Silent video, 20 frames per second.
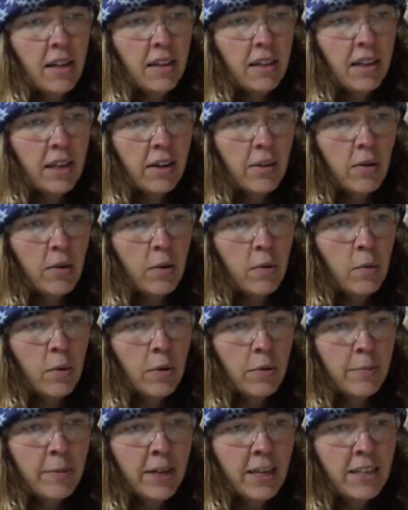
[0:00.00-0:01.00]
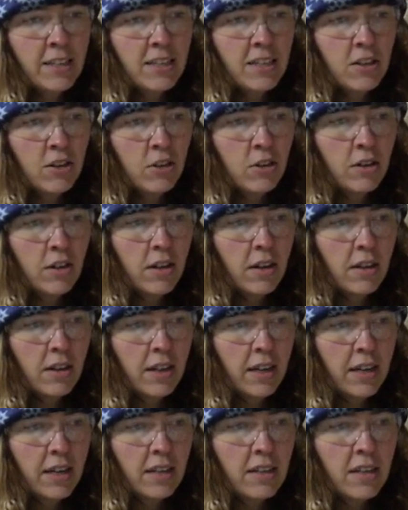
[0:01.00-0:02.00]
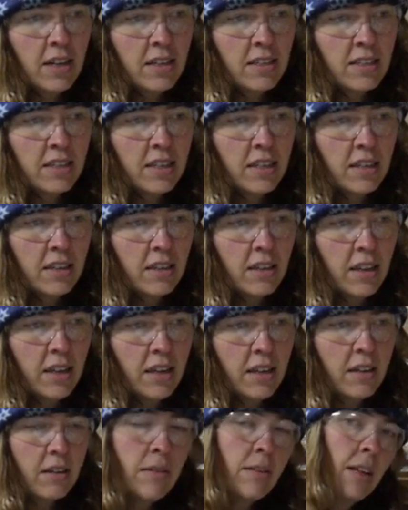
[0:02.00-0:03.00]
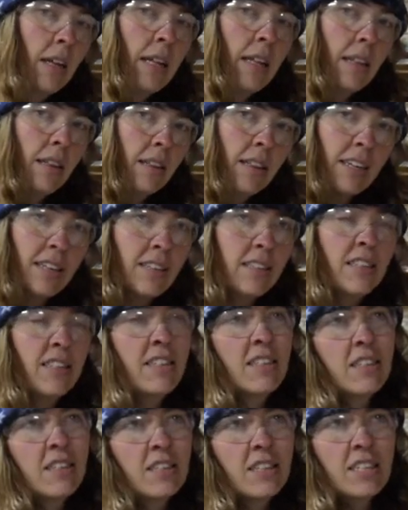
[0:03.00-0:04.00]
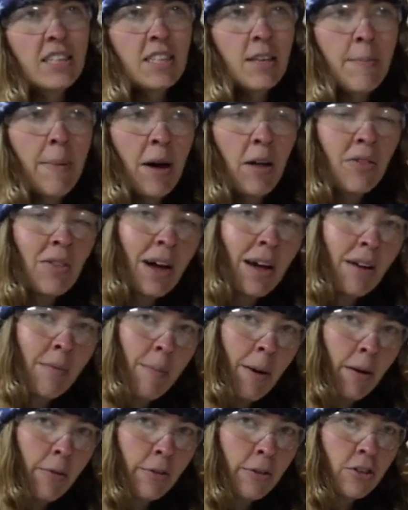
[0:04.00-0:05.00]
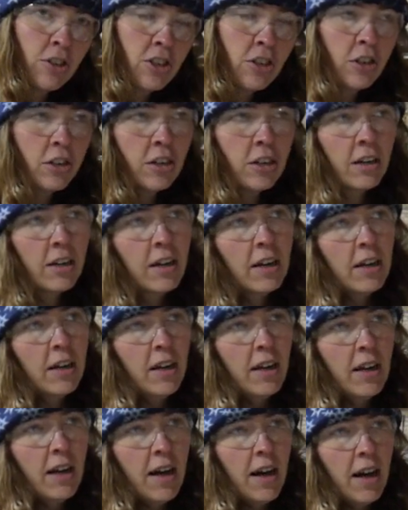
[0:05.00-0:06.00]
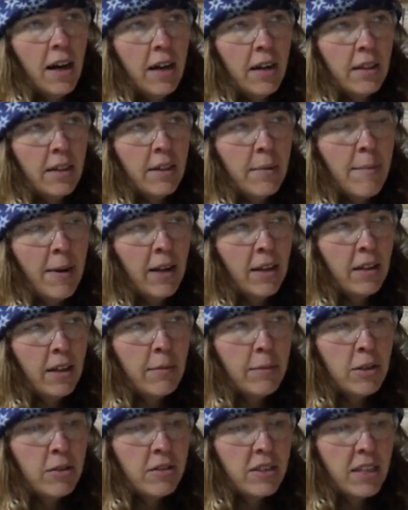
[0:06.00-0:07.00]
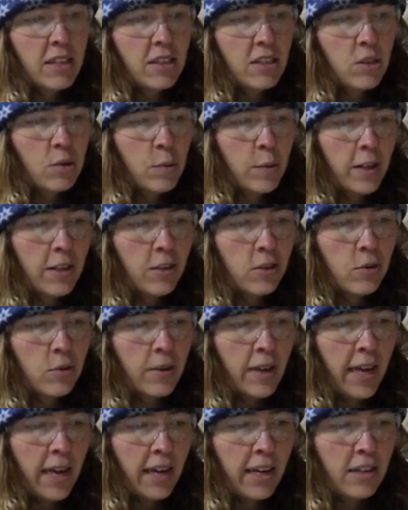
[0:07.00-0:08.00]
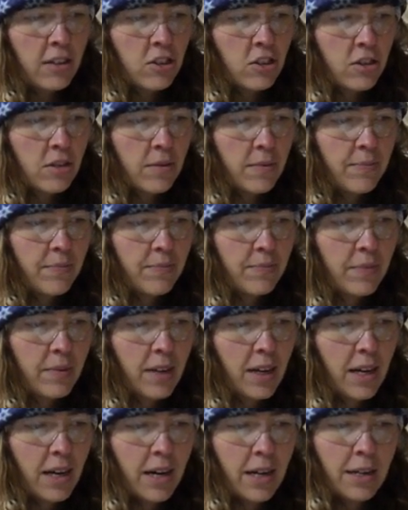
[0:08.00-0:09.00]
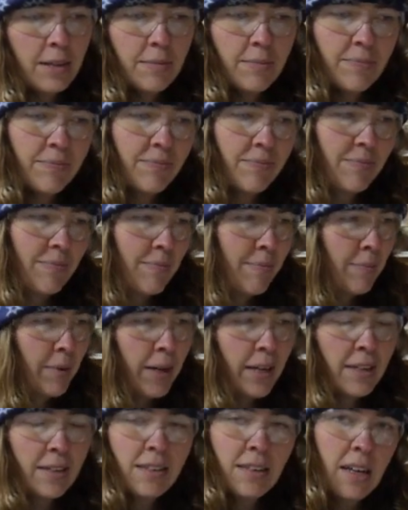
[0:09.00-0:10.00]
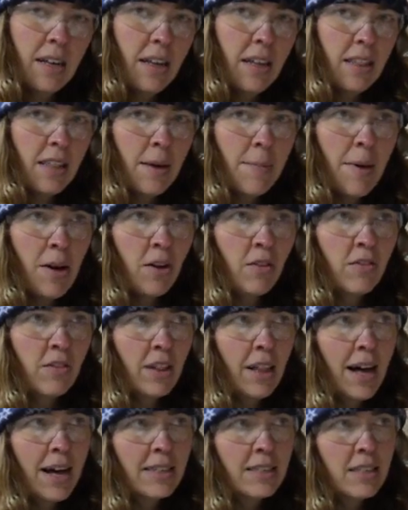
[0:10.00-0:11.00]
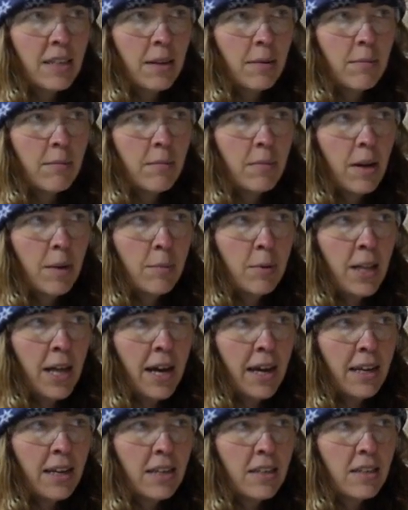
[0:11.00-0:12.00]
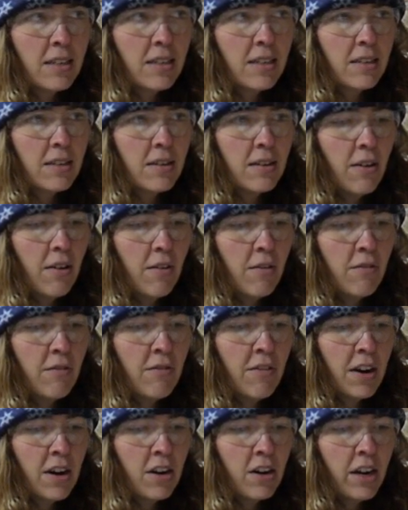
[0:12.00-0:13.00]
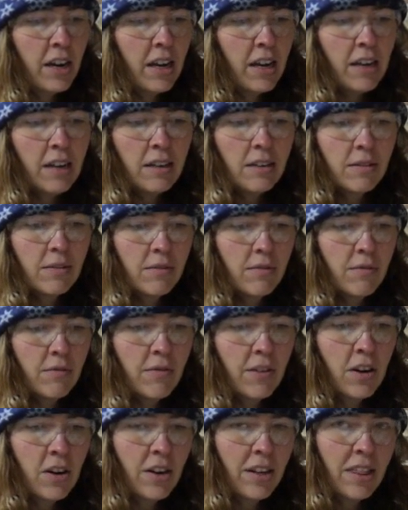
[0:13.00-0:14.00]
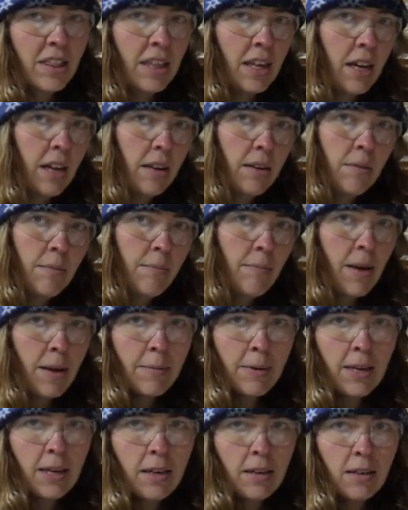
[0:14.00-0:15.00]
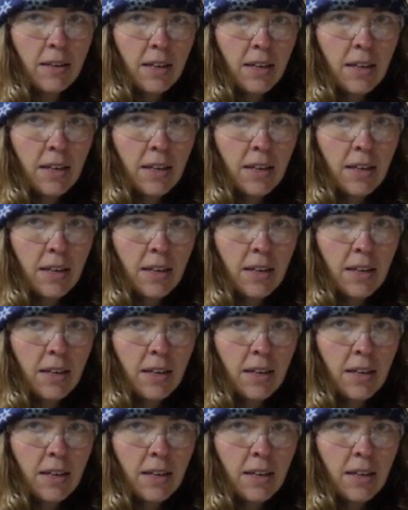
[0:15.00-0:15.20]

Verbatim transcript: like what would be considered like a dusting, like it, eh, the consistency is about that of powdered sugar. Uh, the metal I'm using is 22 gauge, um, but the amount of glass I'm applying is very, very thin, maybe,